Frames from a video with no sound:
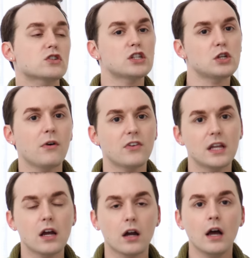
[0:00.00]
There's a dupe of it
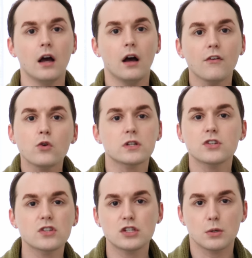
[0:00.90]
here. Of course
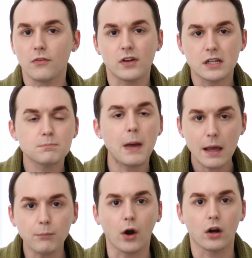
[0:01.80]
there's a dupe of it. It's
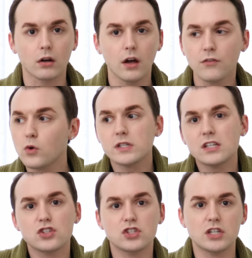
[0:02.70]
paper. Of course
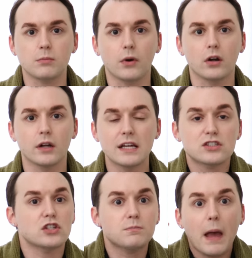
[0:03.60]
it's cheaper.
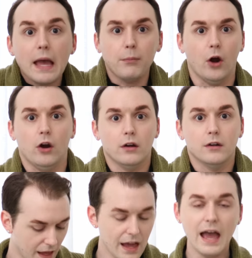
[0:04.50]
It's just paper.
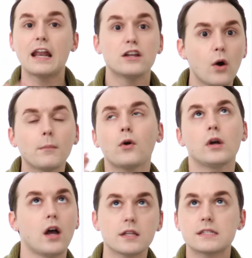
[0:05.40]
And I know I'm
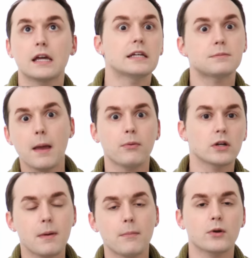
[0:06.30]
going on saying it's paper,
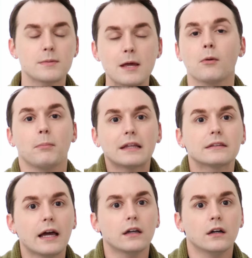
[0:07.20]
it's paper, it's paper, but
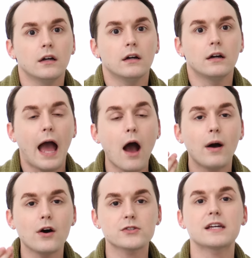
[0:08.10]
like
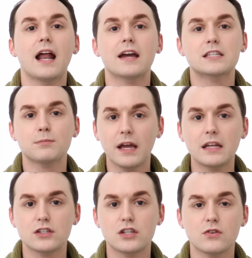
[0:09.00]
how else can I
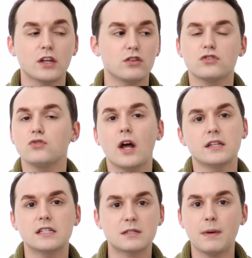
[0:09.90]
explain it to you that you do not
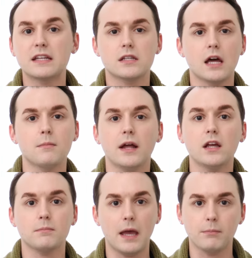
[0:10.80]
need to spend a ton of
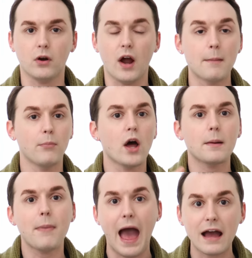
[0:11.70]
money on paper? I bought
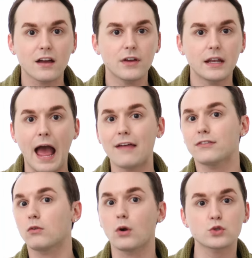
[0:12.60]
a pack of it at
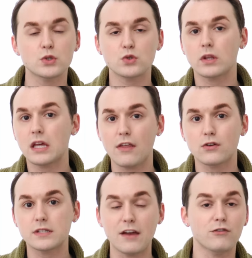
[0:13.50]
the grocery store the
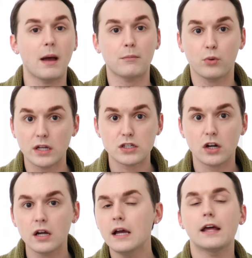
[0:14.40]
other day for my
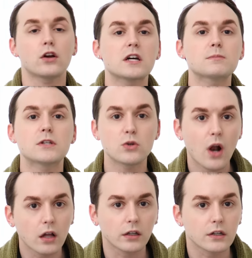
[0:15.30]
printer and it cost me
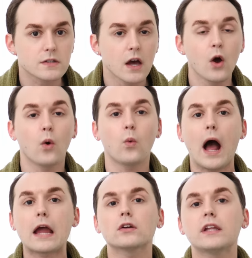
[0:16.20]
$2.
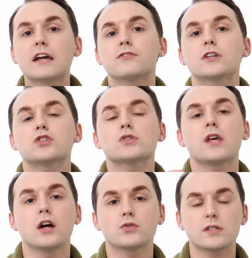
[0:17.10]
Why are light fixtures
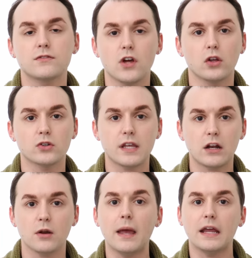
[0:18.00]
hundreds of dollars
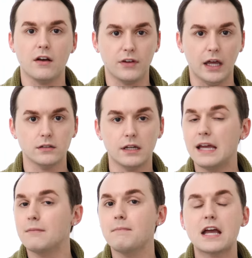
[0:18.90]
that are made of it?
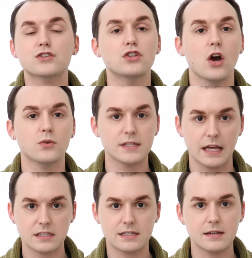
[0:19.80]
it makes no
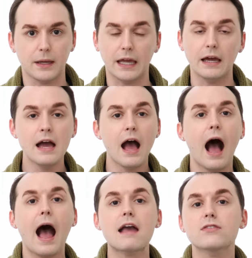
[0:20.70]
sense to me.
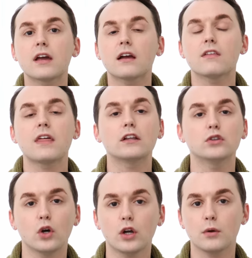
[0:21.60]
I think they
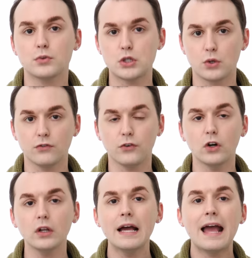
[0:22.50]
look
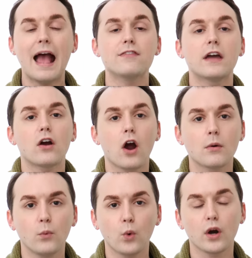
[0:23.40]
beautiful and there are
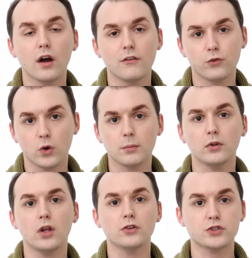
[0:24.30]
more
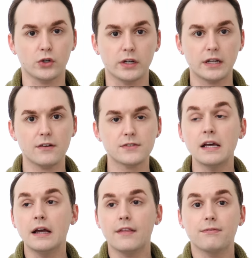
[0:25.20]
affordable alternatives
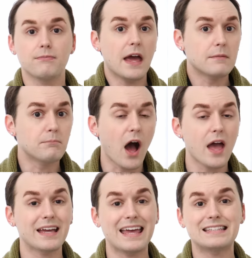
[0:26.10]
than
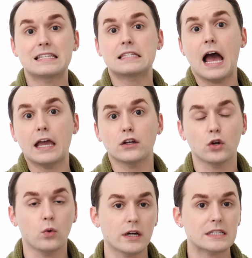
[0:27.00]
buying a
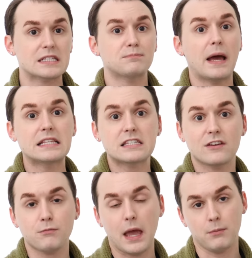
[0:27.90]
designer or
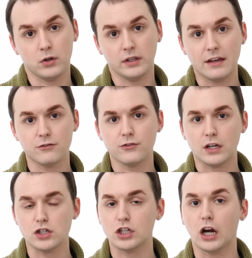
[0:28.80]
expensive paper light
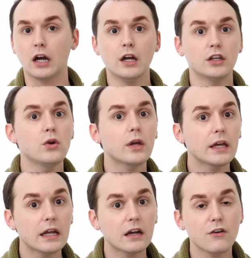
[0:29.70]
fixture. You
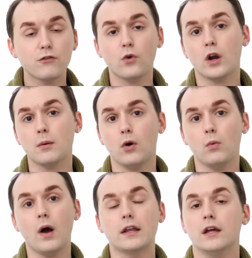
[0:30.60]
can get an affordable
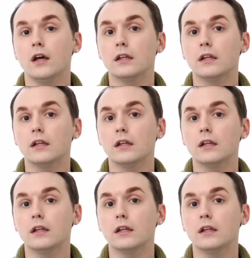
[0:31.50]
one.